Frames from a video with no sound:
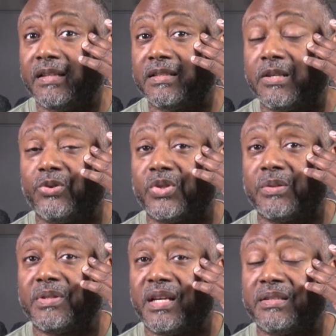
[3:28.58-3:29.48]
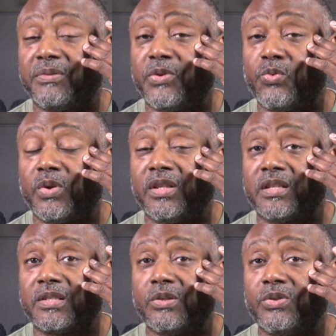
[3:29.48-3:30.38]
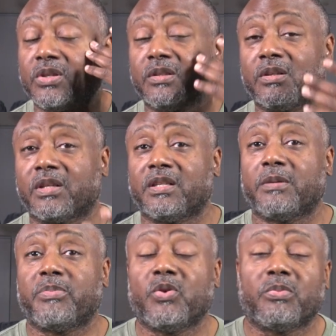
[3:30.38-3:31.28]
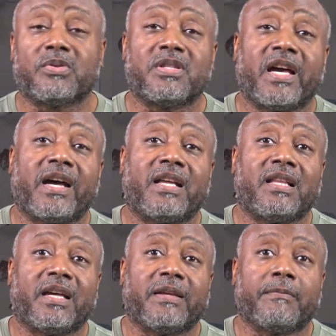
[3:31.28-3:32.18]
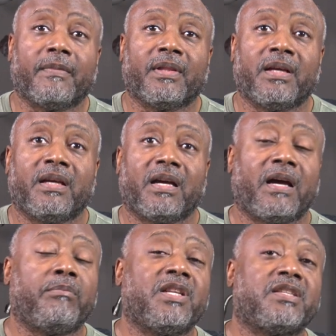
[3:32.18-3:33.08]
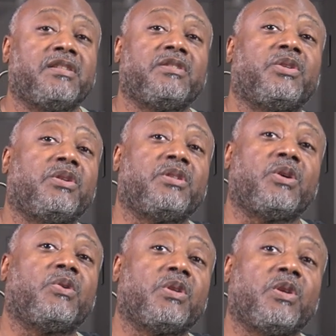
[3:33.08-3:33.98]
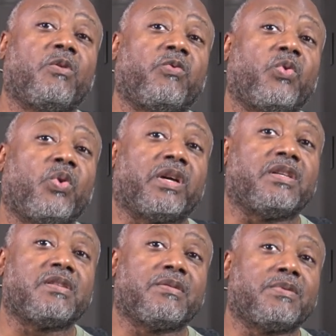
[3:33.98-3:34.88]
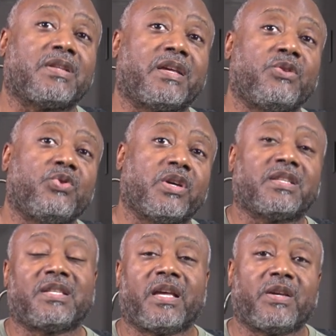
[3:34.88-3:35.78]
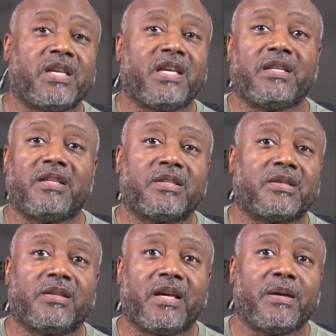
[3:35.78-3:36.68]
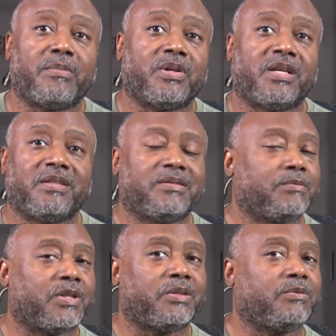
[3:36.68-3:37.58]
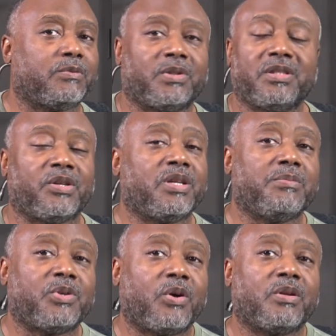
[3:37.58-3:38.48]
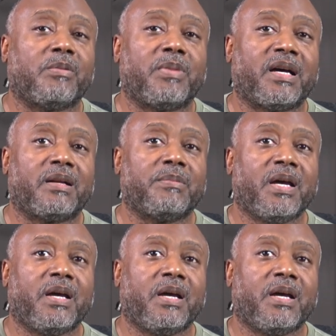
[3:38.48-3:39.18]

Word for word: Shoot, sometimes if you're really astute, you can look at their pupils dilate. I'm listening to the tone of your voice. It was like you trying to say he ain't this or that, but well, one, you keep talking about him.